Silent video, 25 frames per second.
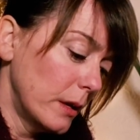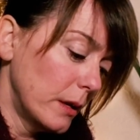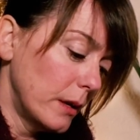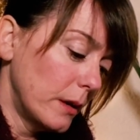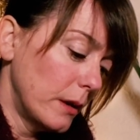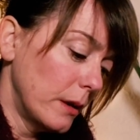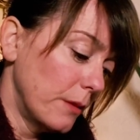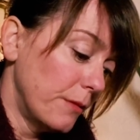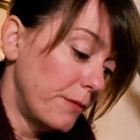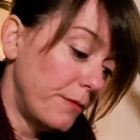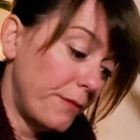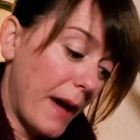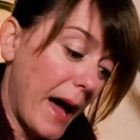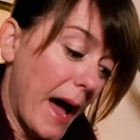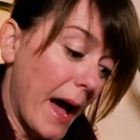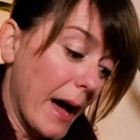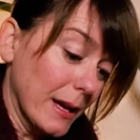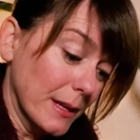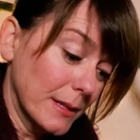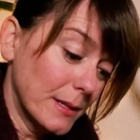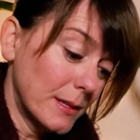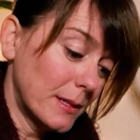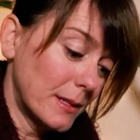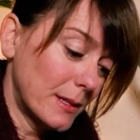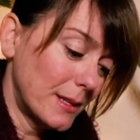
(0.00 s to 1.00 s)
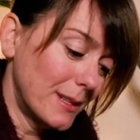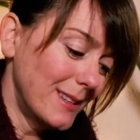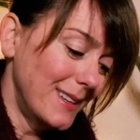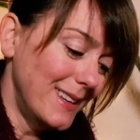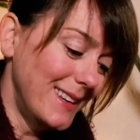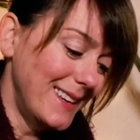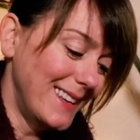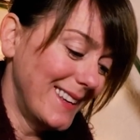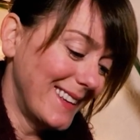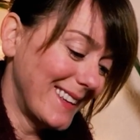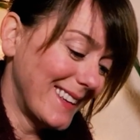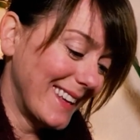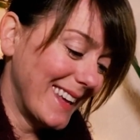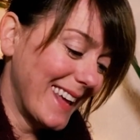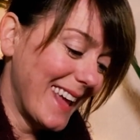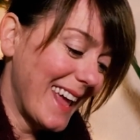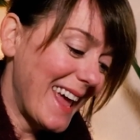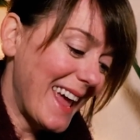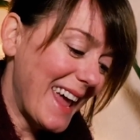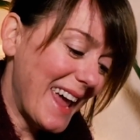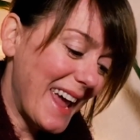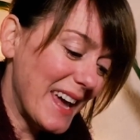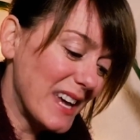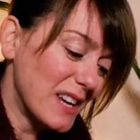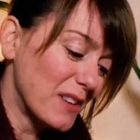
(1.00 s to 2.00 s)
fast.
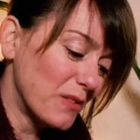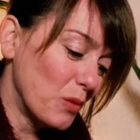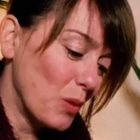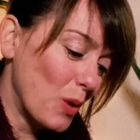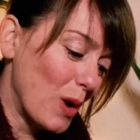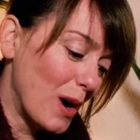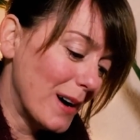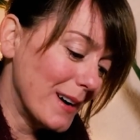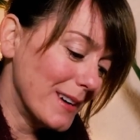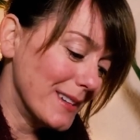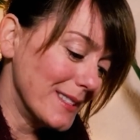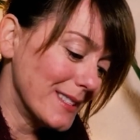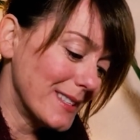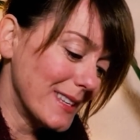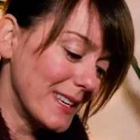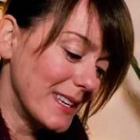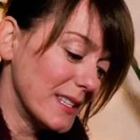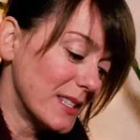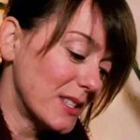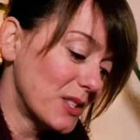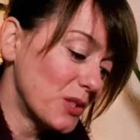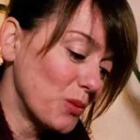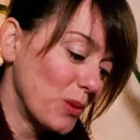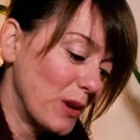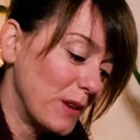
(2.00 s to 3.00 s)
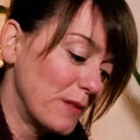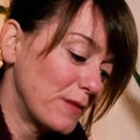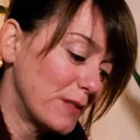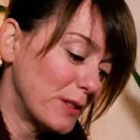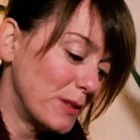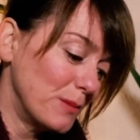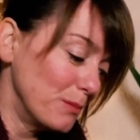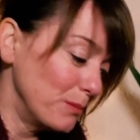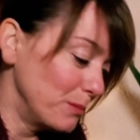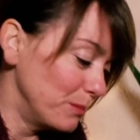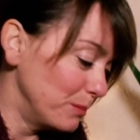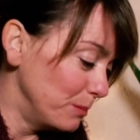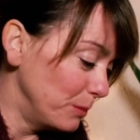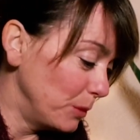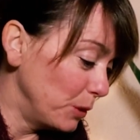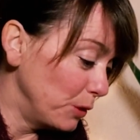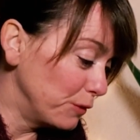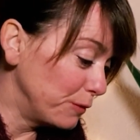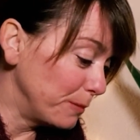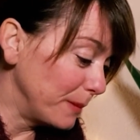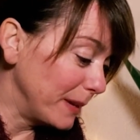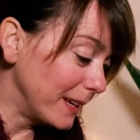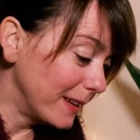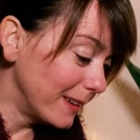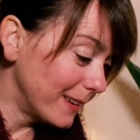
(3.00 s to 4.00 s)
Eight of Wands is swift
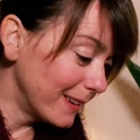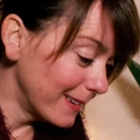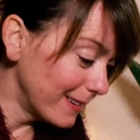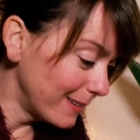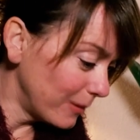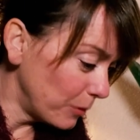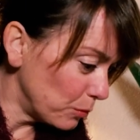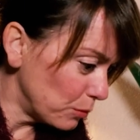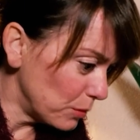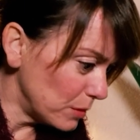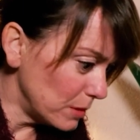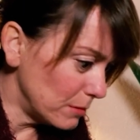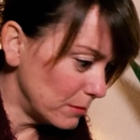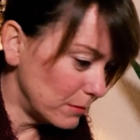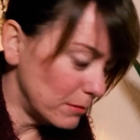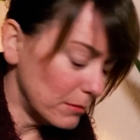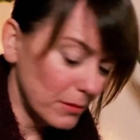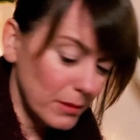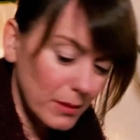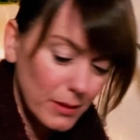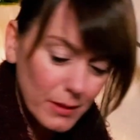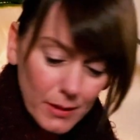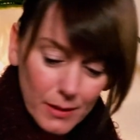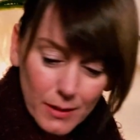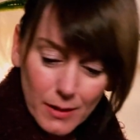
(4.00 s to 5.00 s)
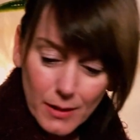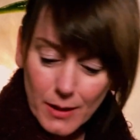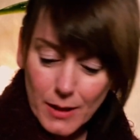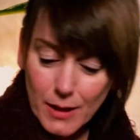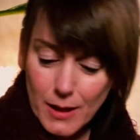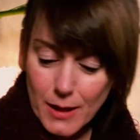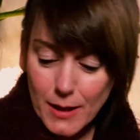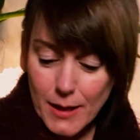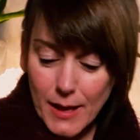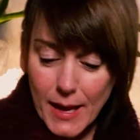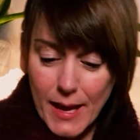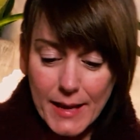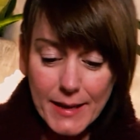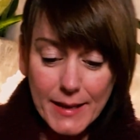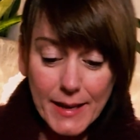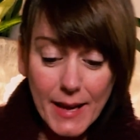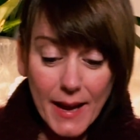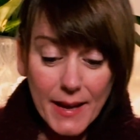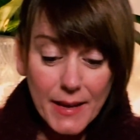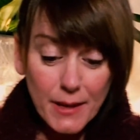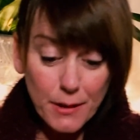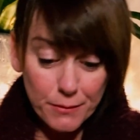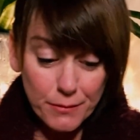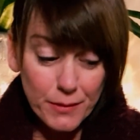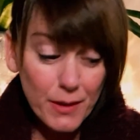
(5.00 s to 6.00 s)
movement. Whoa. And
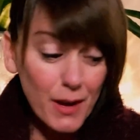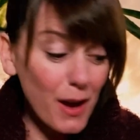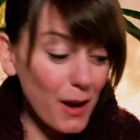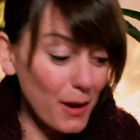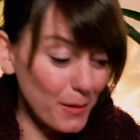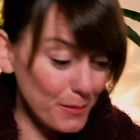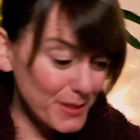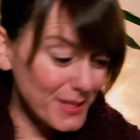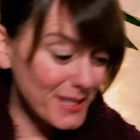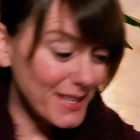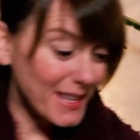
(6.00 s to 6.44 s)
Knight of Cups